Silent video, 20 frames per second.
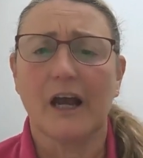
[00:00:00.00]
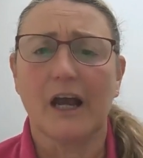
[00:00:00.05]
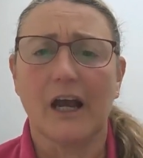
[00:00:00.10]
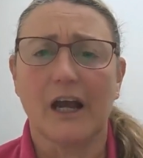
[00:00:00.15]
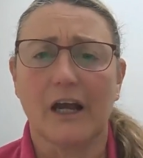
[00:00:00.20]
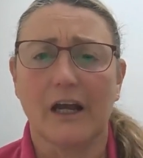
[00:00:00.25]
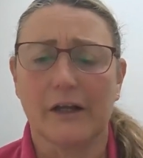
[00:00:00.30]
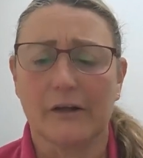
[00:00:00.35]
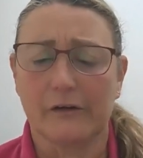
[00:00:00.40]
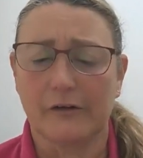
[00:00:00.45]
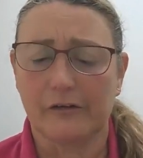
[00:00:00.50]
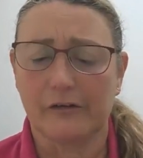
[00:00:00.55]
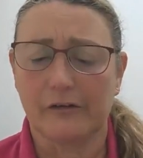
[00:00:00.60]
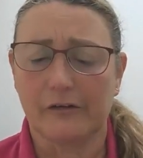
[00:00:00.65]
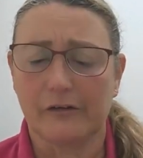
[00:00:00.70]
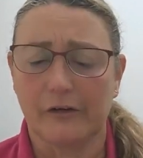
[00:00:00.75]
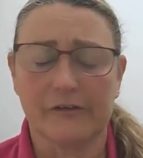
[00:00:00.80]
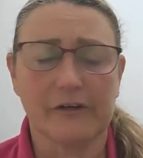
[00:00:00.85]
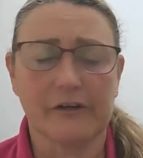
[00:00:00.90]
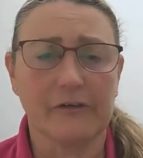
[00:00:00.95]
And
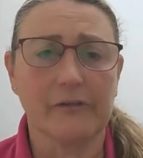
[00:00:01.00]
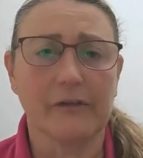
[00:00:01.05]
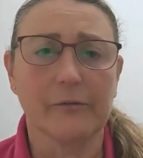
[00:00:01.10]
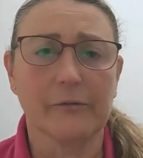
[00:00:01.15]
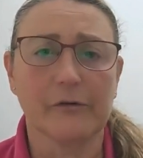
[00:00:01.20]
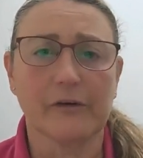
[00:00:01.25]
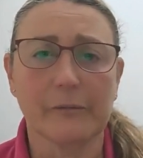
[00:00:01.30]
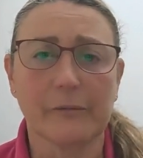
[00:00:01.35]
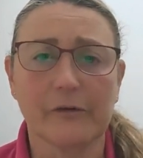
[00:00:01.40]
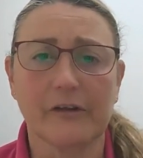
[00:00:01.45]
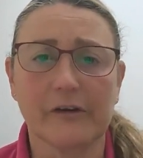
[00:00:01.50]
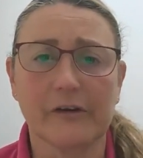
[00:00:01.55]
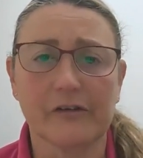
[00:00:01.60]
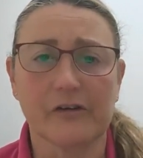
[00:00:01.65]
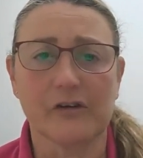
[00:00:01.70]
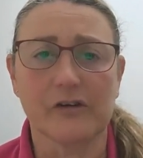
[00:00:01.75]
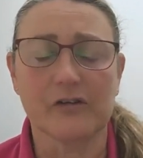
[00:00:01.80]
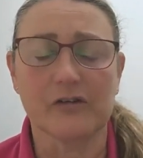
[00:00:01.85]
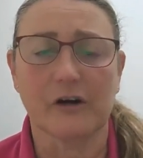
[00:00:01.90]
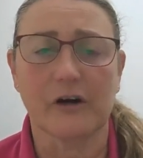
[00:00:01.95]
so I've given them some of this
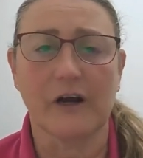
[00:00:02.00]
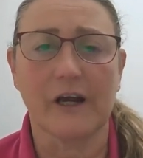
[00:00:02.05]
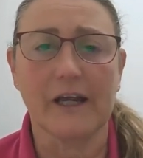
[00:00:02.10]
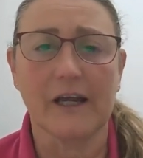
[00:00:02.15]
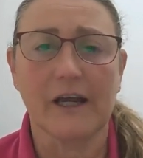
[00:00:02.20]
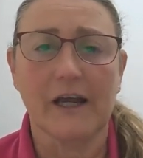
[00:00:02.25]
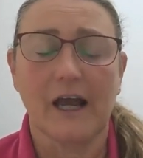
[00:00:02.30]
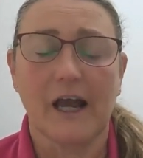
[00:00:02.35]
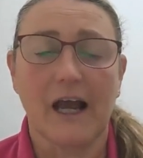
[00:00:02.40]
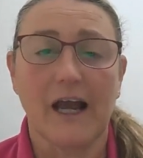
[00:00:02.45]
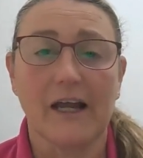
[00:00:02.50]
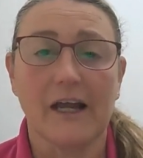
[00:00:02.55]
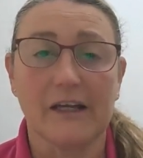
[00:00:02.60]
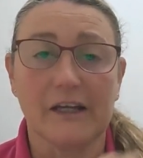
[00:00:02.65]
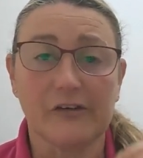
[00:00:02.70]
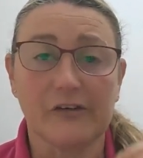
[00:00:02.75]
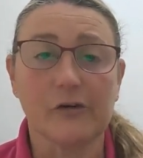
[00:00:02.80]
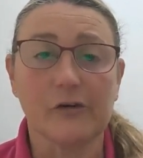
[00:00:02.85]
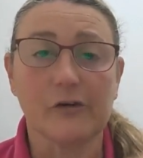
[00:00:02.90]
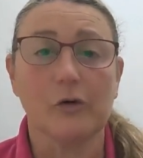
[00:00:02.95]
to try, and
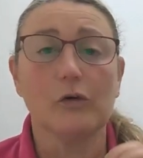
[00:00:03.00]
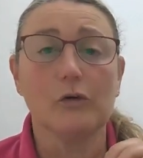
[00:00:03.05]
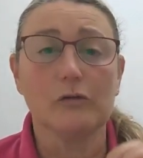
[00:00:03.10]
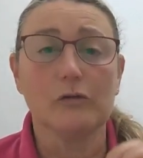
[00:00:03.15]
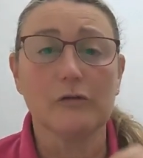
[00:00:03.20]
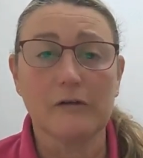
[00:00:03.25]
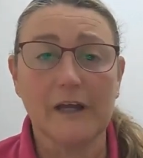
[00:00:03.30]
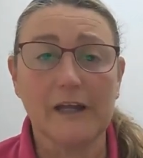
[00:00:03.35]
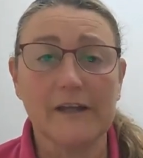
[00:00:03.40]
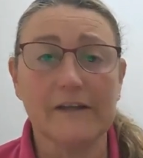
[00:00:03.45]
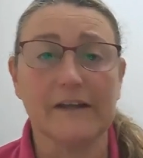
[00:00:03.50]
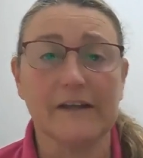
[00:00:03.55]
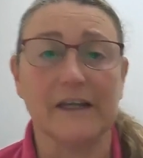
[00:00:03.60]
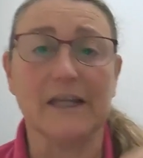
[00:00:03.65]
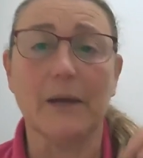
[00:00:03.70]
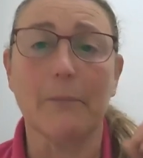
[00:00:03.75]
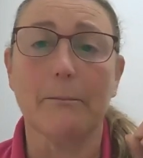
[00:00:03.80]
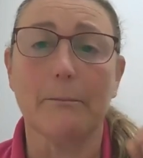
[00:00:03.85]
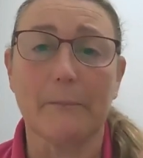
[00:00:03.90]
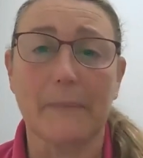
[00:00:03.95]
it's
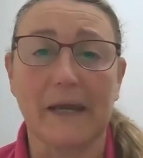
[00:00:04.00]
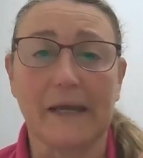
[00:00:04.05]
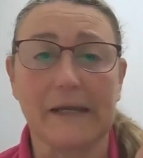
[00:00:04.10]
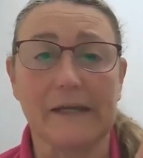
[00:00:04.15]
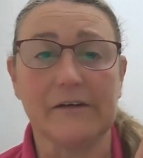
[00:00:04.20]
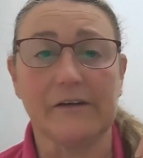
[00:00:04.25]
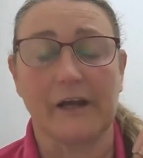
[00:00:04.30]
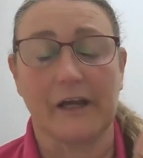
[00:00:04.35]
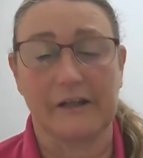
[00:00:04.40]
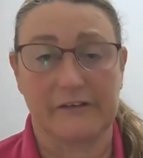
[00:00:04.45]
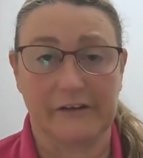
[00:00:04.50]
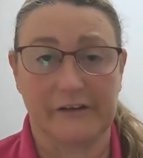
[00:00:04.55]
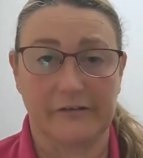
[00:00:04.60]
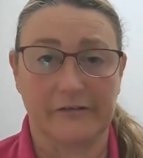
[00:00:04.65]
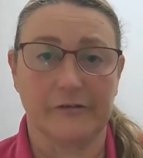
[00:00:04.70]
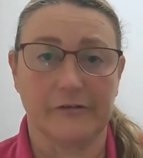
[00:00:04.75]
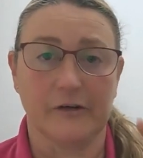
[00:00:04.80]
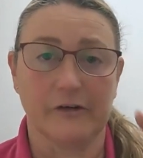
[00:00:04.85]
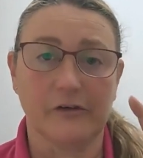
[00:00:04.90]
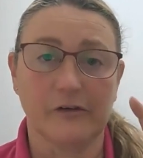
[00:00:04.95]
already made a
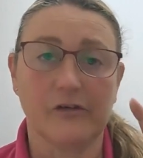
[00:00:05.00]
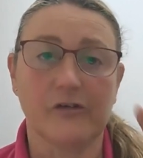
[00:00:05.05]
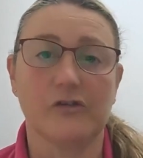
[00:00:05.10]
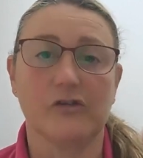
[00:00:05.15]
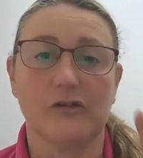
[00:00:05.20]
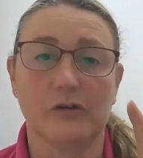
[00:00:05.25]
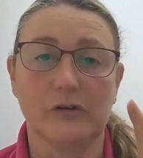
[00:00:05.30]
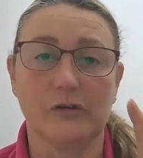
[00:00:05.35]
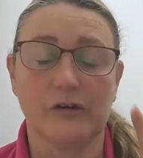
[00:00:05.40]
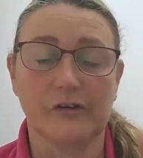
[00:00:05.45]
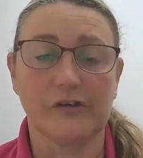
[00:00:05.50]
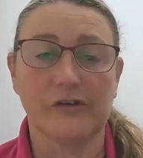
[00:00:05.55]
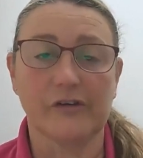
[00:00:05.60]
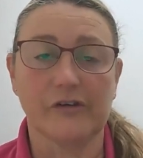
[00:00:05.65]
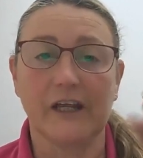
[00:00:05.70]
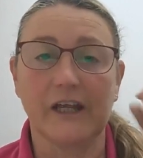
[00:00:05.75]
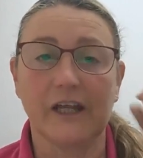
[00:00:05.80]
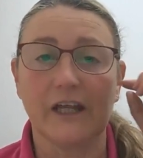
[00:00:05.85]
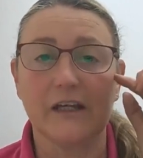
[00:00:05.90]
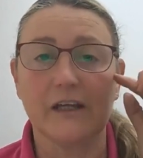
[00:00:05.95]
difference to the
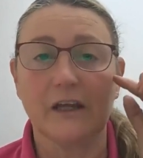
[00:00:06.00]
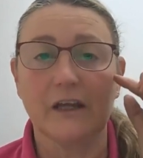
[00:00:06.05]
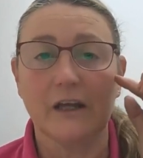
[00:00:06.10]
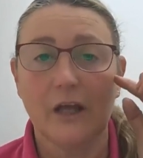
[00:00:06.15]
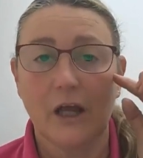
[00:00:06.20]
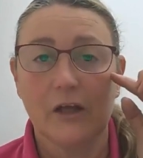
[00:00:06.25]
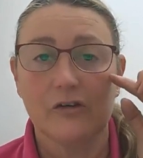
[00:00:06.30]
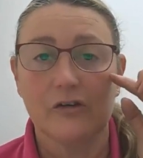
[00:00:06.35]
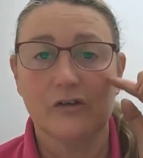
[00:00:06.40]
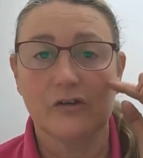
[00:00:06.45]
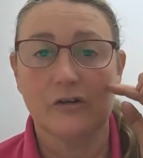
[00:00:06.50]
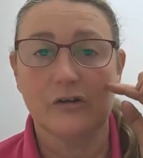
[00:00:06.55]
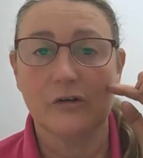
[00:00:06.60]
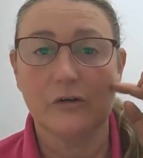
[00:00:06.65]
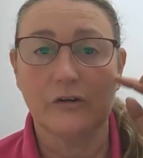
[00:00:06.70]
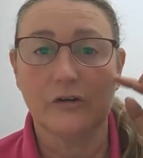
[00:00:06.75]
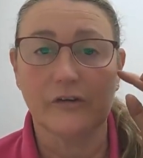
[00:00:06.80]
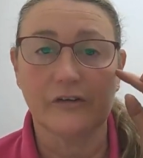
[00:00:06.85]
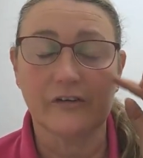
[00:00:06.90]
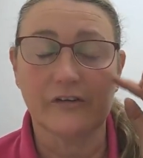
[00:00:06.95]
skin,
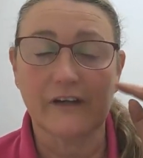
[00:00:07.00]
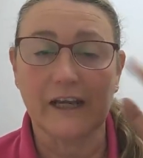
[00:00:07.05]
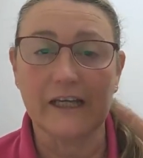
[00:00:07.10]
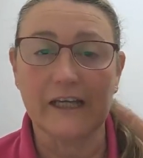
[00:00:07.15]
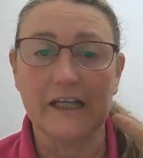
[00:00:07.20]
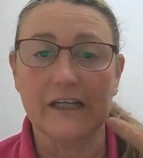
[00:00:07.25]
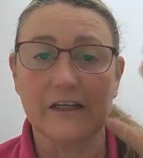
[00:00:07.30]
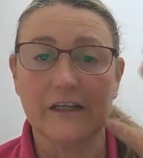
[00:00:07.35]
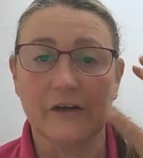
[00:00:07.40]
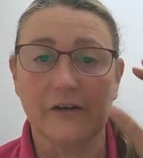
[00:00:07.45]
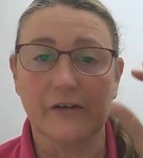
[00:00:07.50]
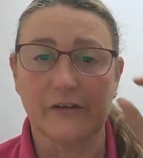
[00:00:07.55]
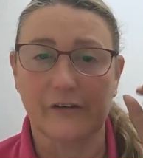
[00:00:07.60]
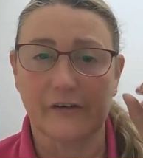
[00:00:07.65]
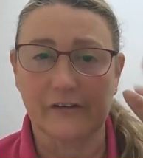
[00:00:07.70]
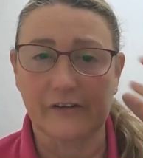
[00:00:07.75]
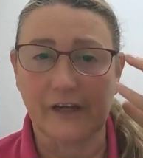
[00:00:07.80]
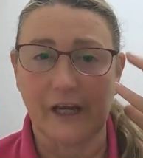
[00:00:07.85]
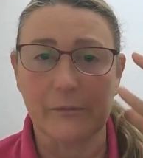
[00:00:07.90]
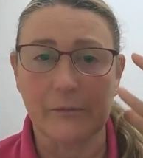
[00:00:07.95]
to the scaliness, the
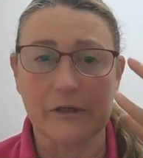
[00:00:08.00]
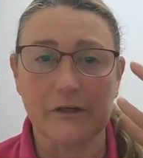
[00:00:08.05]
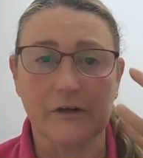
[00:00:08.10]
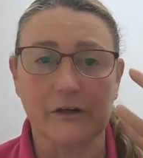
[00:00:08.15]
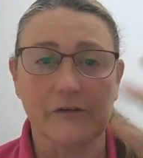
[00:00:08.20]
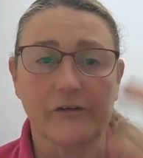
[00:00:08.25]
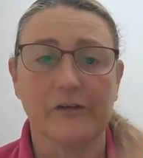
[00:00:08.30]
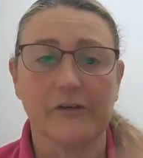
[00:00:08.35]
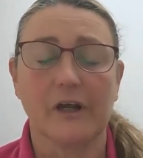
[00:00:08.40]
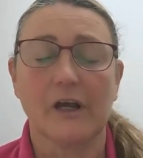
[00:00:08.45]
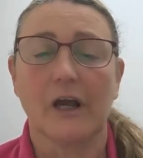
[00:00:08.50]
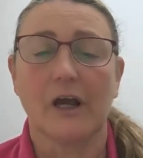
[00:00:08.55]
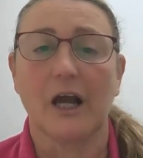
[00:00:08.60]
scabbiness,